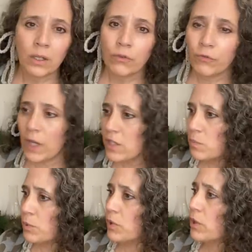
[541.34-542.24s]

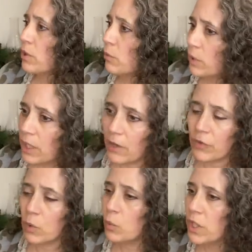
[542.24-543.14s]
Facebook or
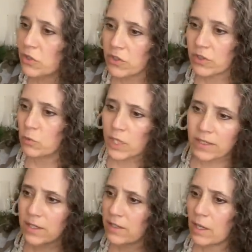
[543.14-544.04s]
whatever and we just, we
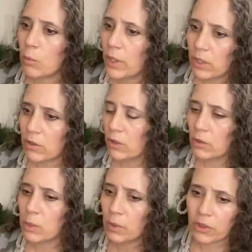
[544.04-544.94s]
see something we don't
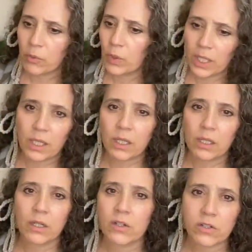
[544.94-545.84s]
agree with and we get in
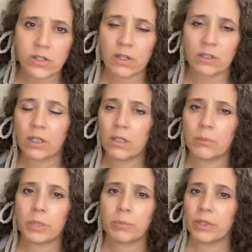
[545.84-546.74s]
there and just start
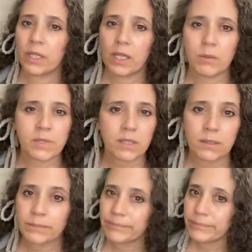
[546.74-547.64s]
calling people names,
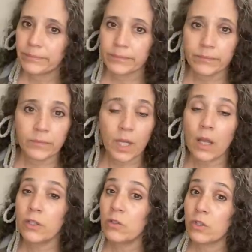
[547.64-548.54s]

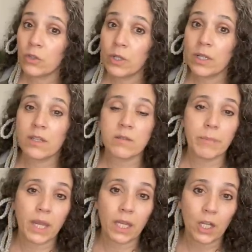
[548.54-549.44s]
all you're doing is
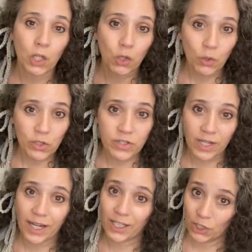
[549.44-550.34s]
making your
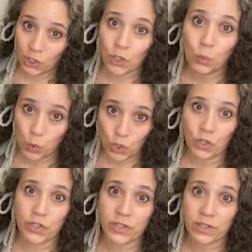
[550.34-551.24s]
side look
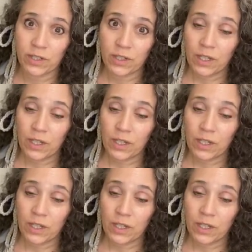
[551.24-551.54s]
worse.